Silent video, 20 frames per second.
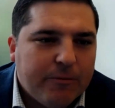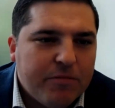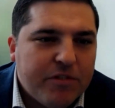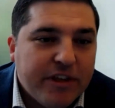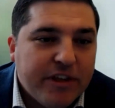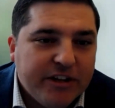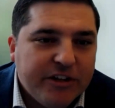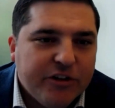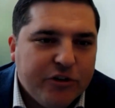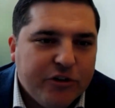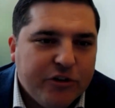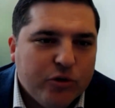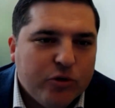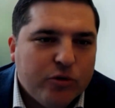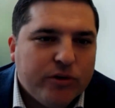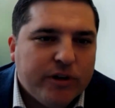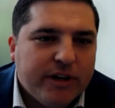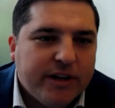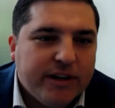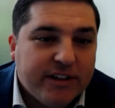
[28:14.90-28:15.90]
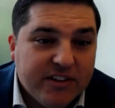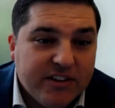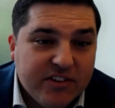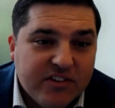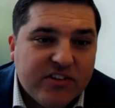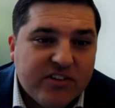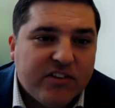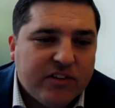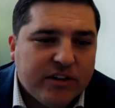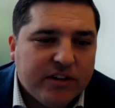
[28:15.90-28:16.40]
thing to do
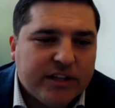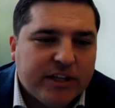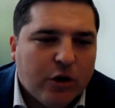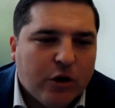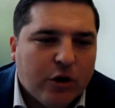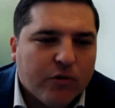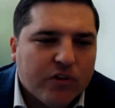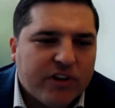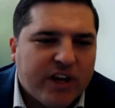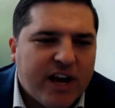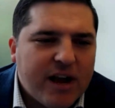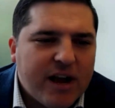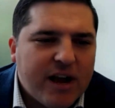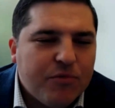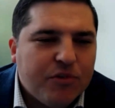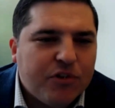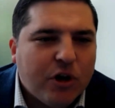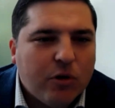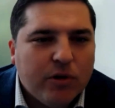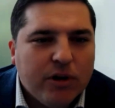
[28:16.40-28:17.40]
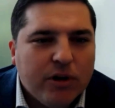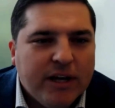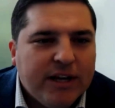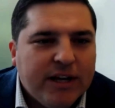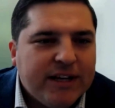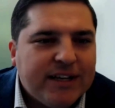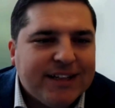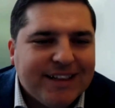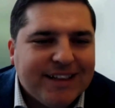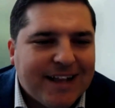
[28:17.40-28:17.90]
consistently over time. So
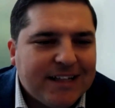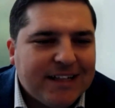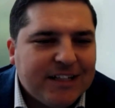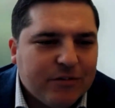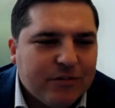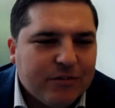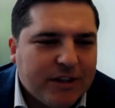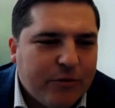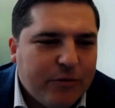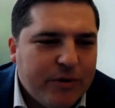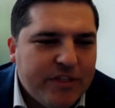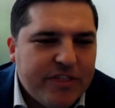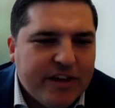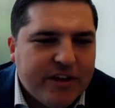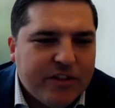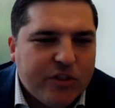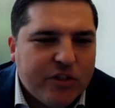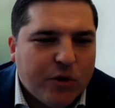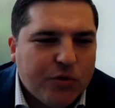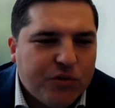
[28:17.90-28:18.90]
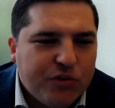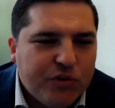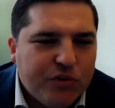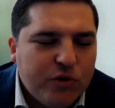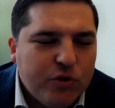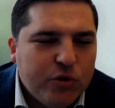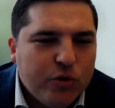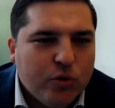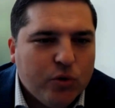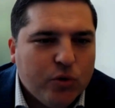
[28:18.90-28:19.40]
collectively, we think those
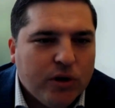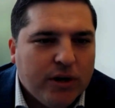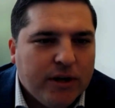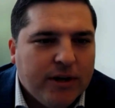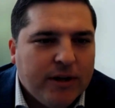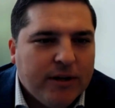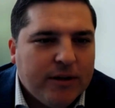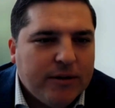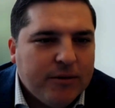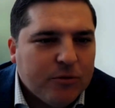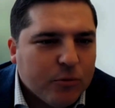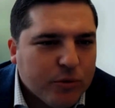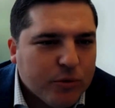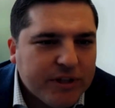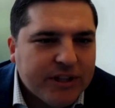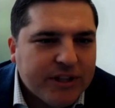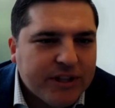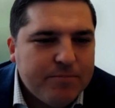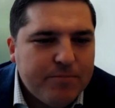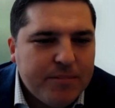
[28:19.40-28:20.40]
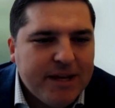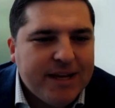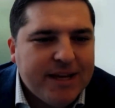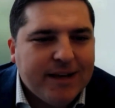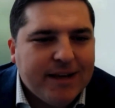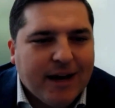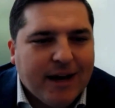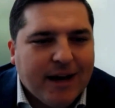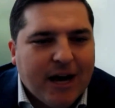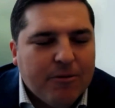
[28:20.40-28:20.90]
two really
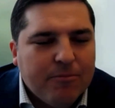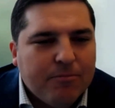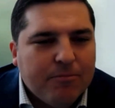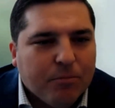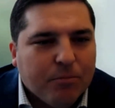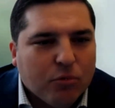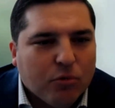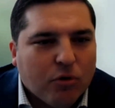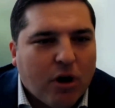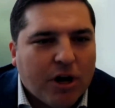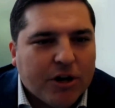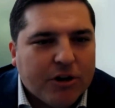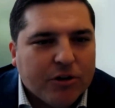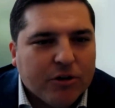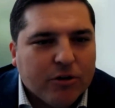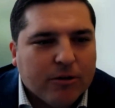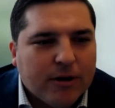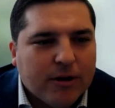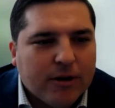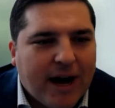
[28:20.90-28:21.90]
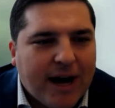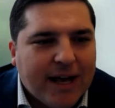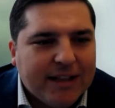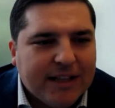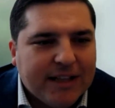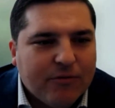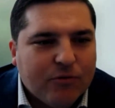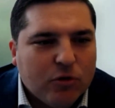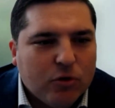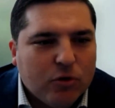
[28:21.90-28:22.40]
big, broader,
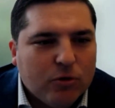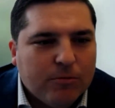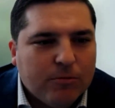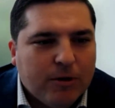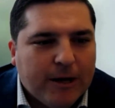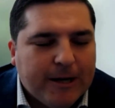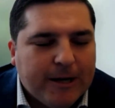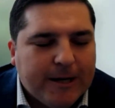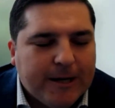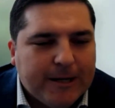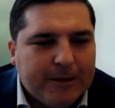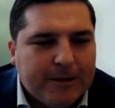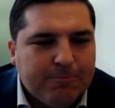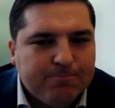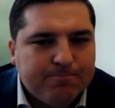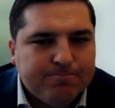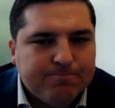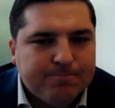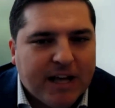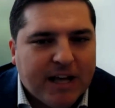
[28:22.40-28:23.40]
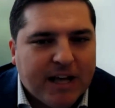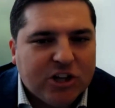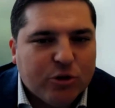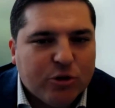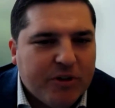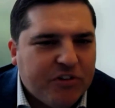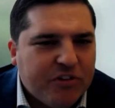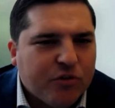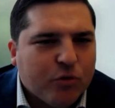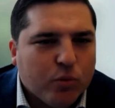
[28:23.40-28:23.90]
high-level
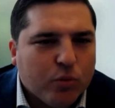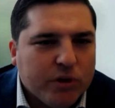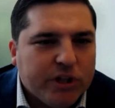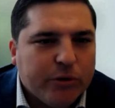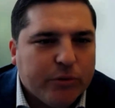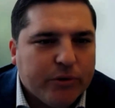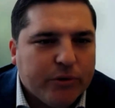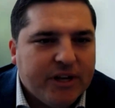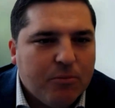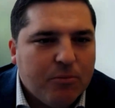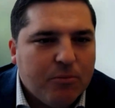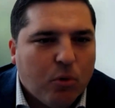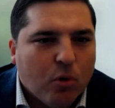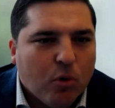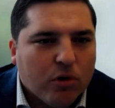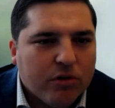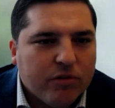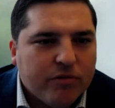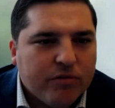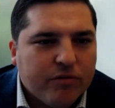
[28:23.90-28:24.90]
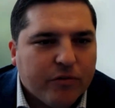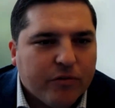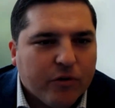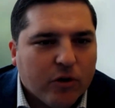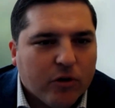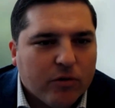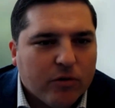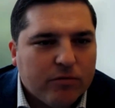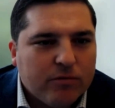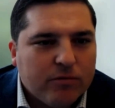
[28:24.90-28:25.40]
elements are really, really important
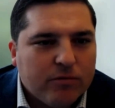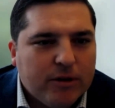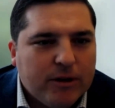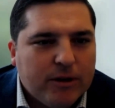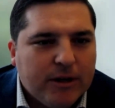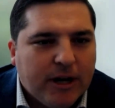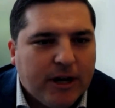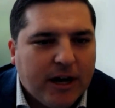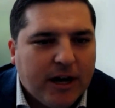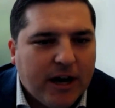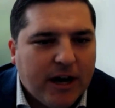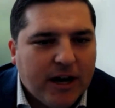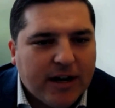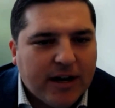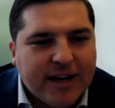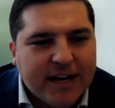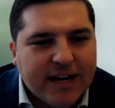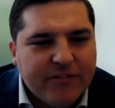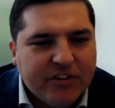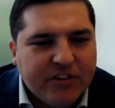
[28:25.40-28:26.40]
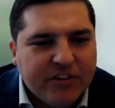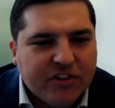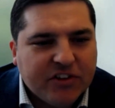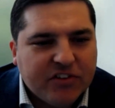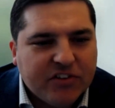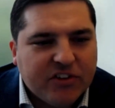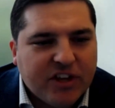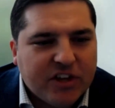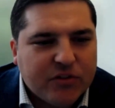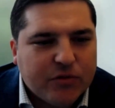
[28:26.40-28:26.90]
for kind of a
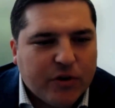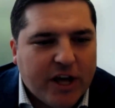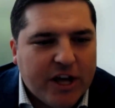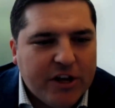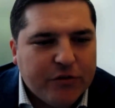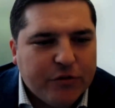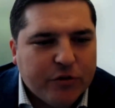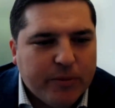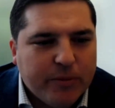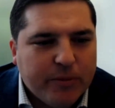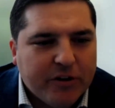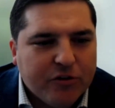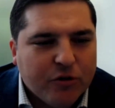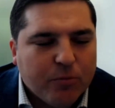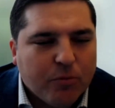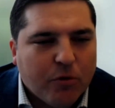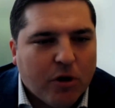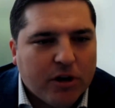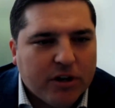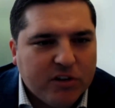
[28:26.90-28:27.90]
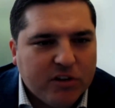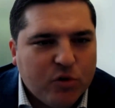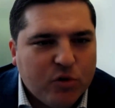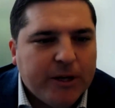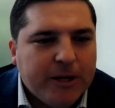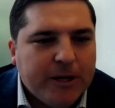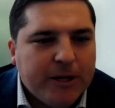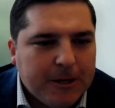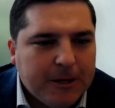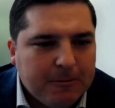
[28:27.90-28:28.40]
successful hedge fund manager, broadly
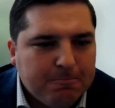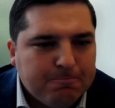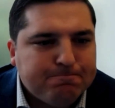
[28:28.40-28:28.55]
speaking.